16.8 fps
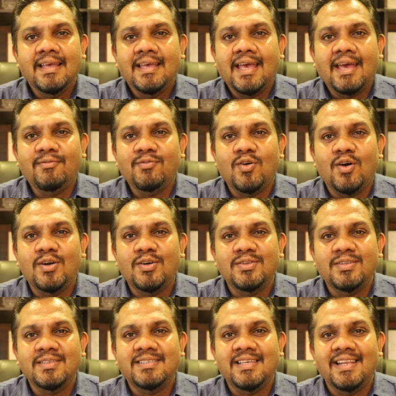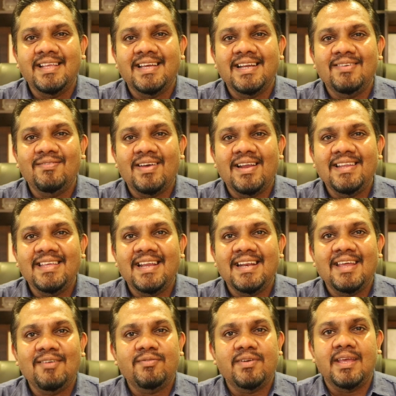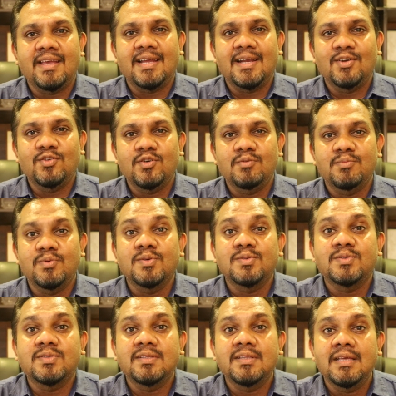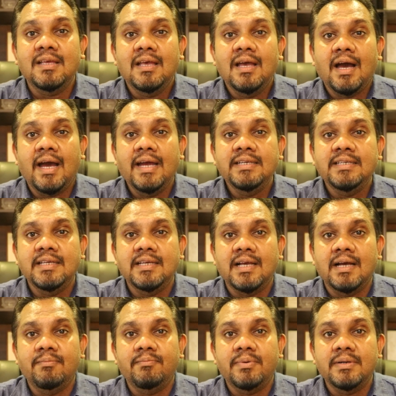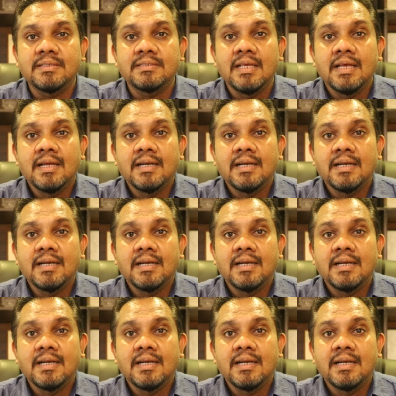have gone to the Silicon Valley and have taken over most of the IT companies.